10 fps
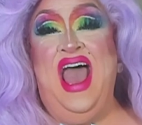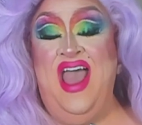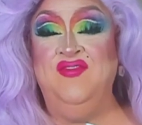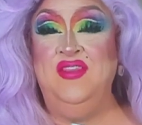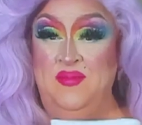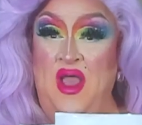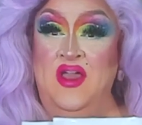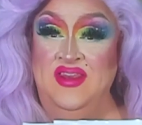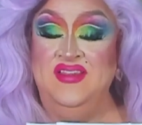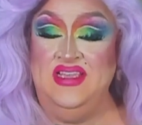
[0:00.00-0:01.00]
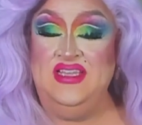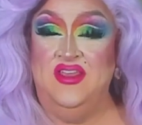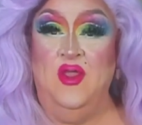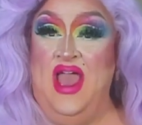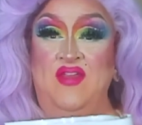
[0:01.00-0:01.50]
have to honestly tell
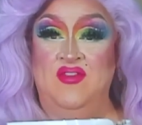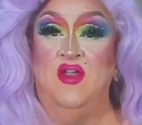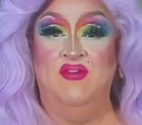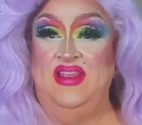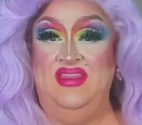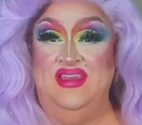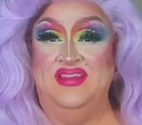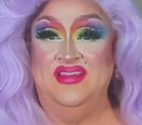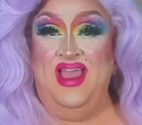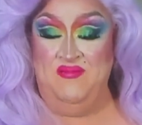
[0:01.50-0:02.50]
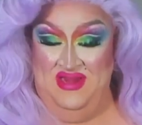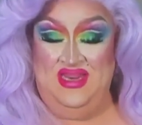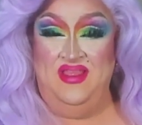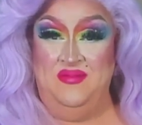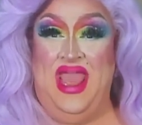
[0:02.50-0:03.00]
you, I have not read these. I'm
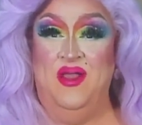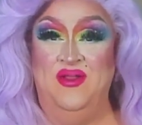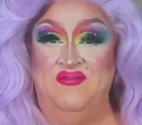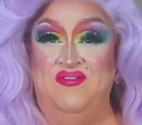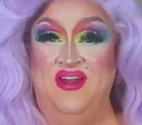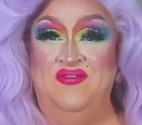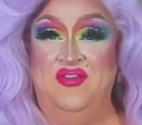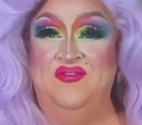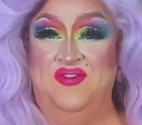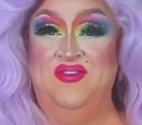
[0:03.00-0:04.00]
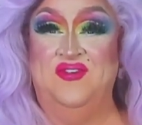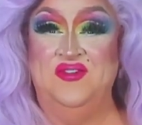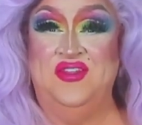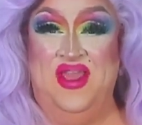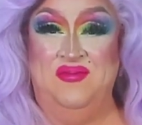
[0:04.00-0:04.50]
reading them now in front of you for the
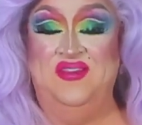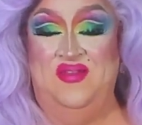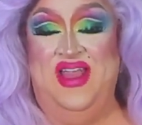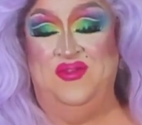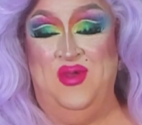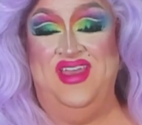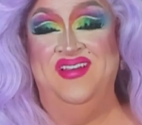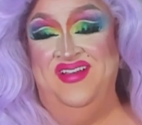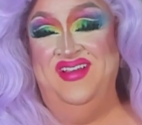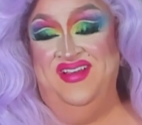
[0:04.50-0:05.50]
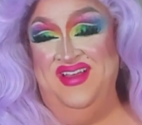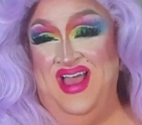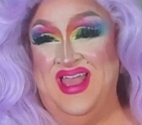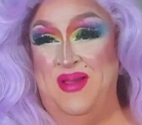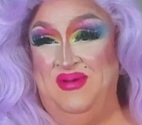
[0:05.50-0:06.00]
first time, so that's why
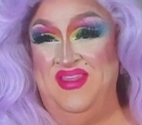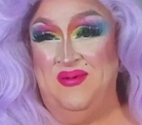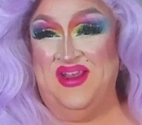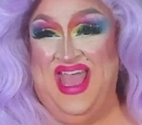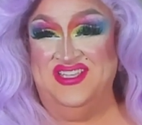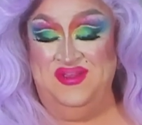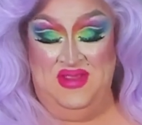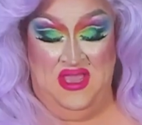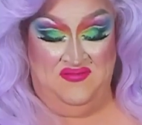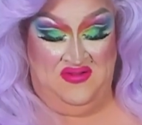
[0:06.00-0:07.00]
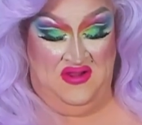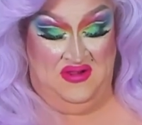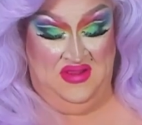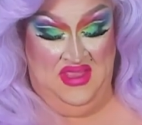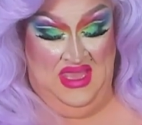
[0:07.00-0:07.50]
a couple of them are catching me off
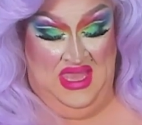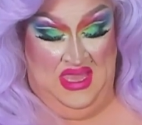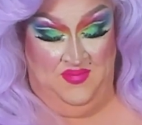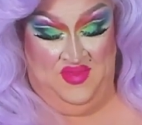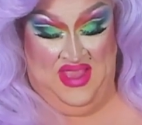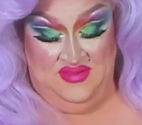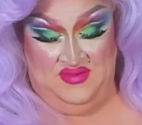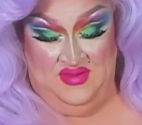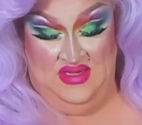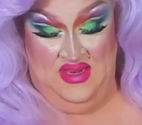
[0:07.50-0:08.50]
guard. That's